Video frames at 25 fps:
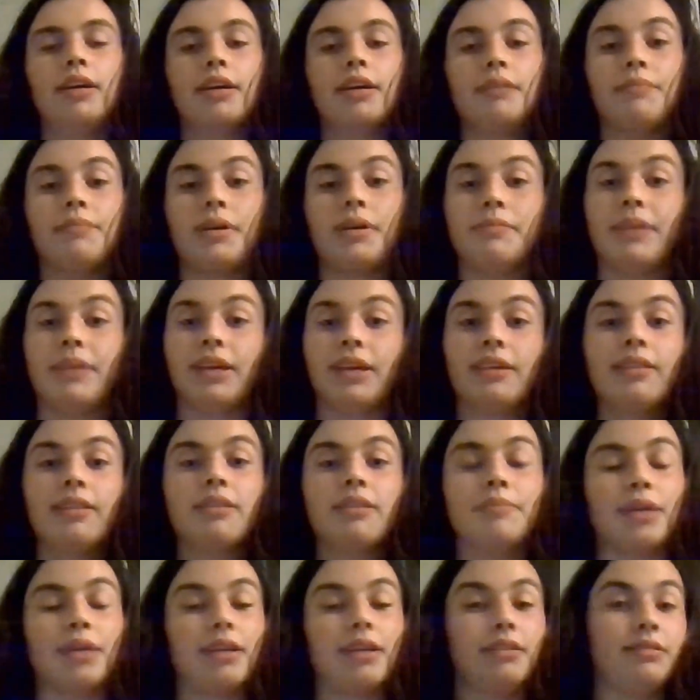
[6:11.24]
By making the
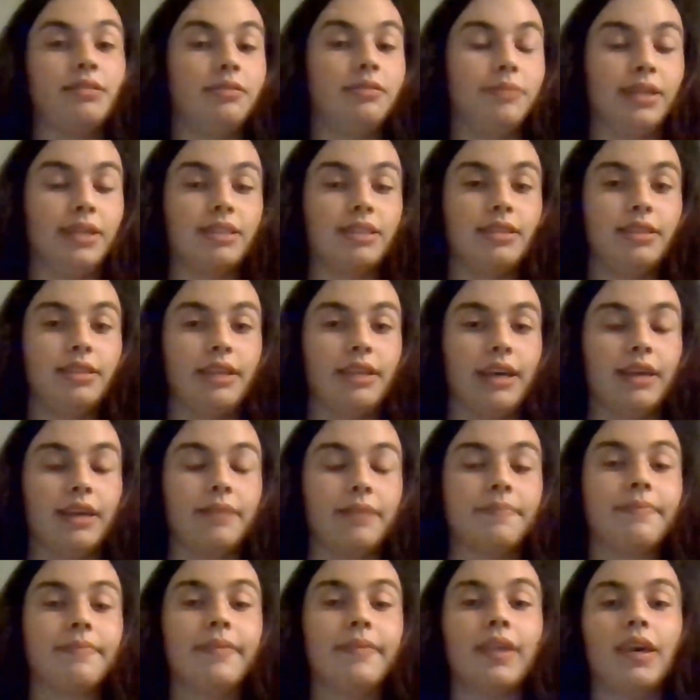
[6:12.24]
models you made today,
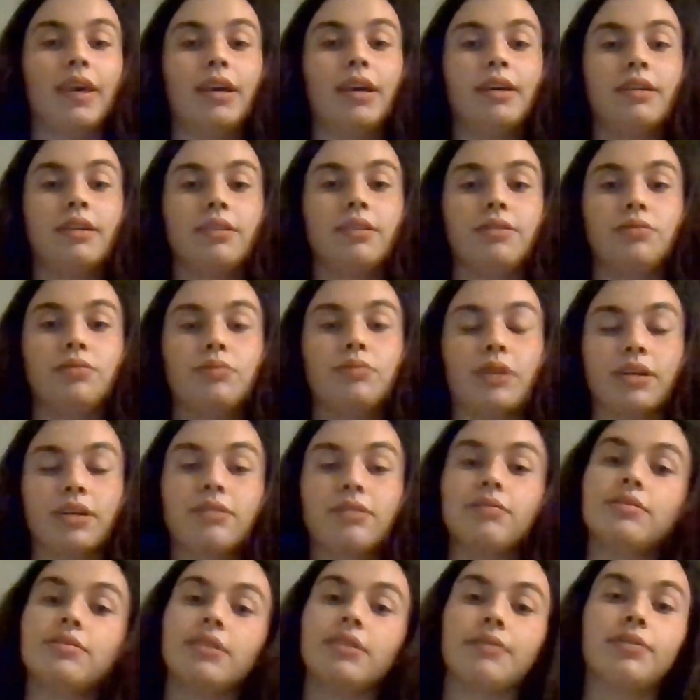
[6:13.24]
you walk through
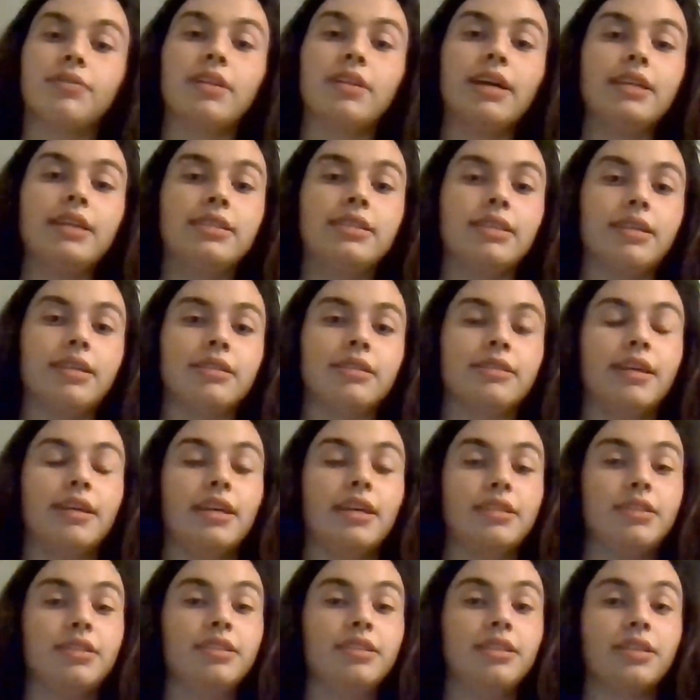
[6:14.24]
several ideas that
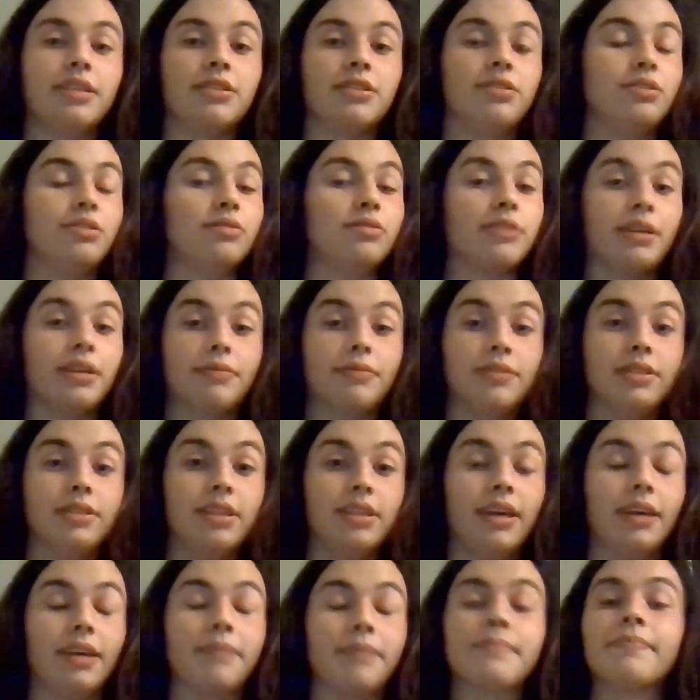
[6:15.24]
engineers use every
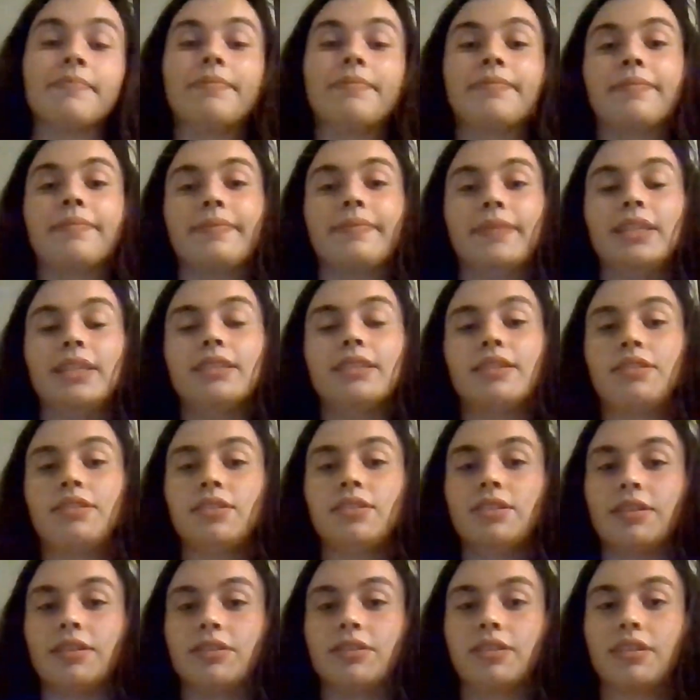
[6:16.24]
day. These
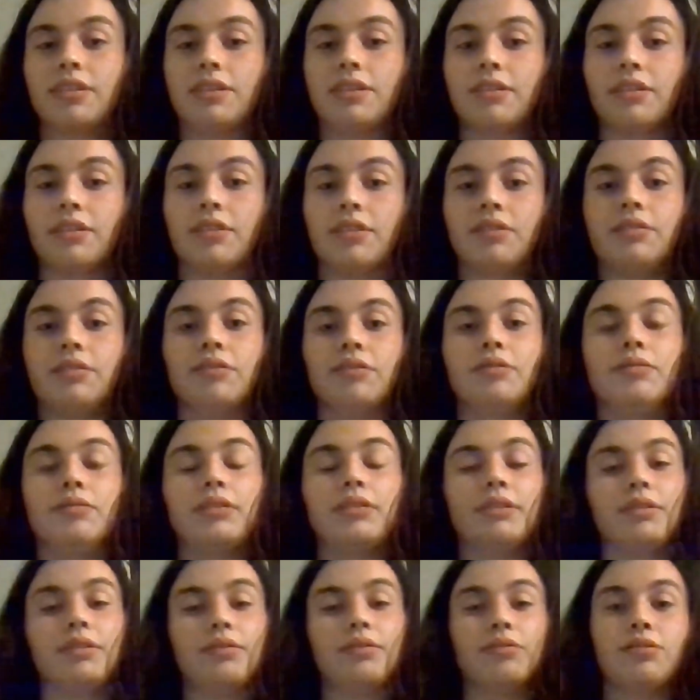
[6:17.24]
engineers can include
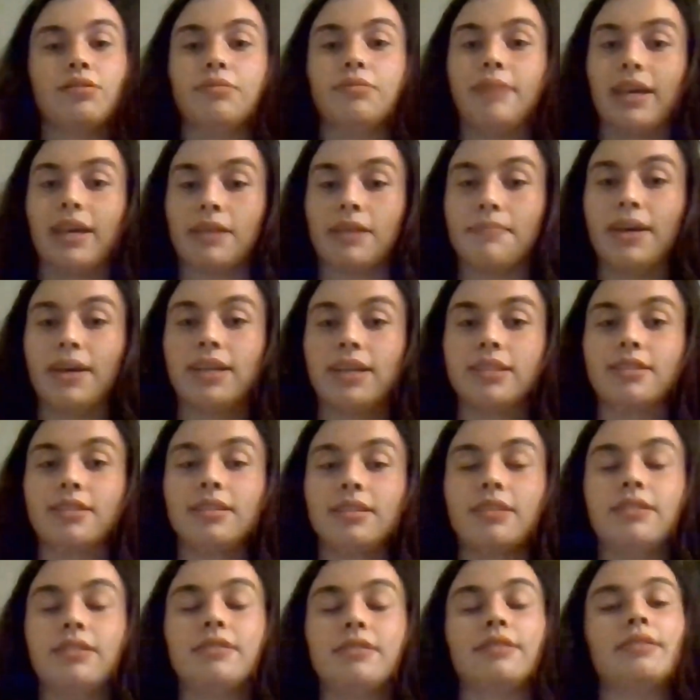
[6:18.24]
those who make
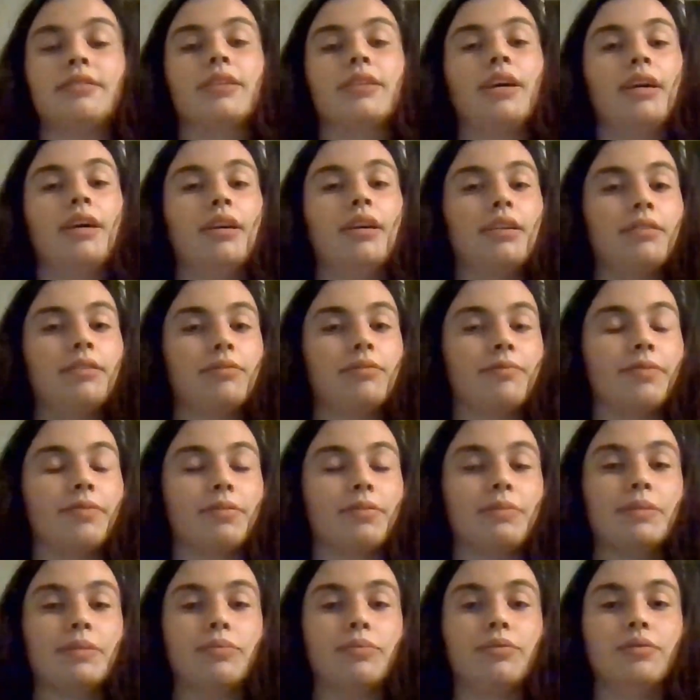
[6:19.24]
medicines for
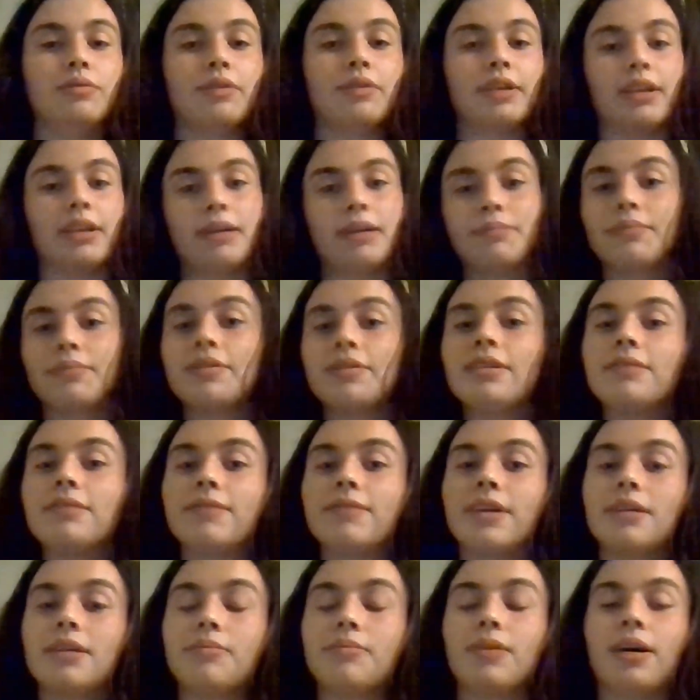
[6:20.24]
people who cannot breathe
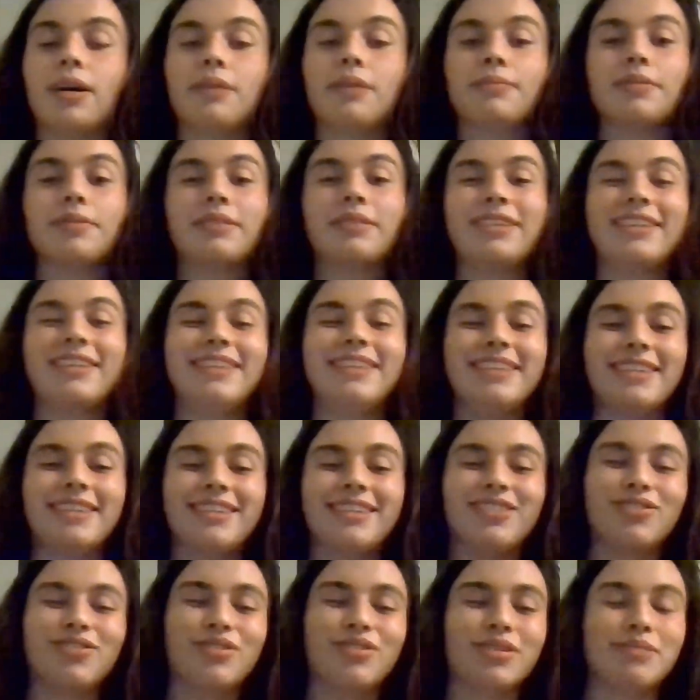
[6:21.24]
very properly,
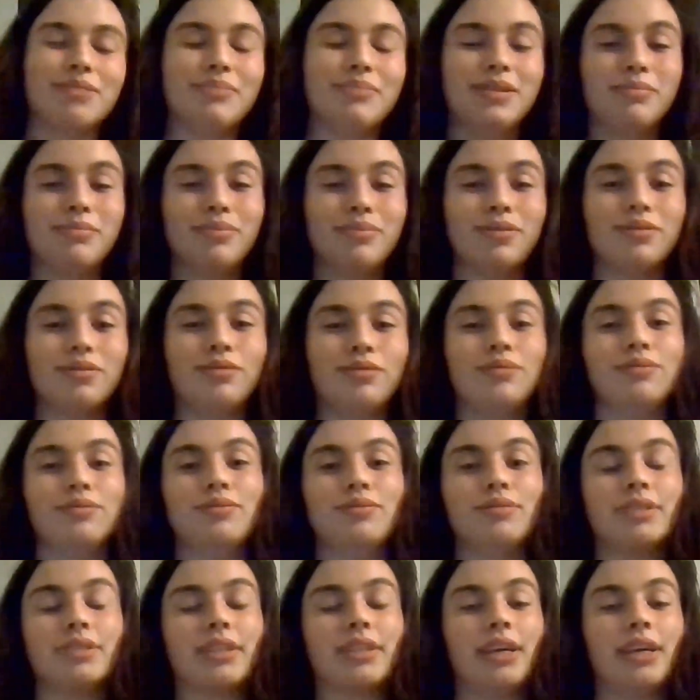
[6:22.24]
or people whose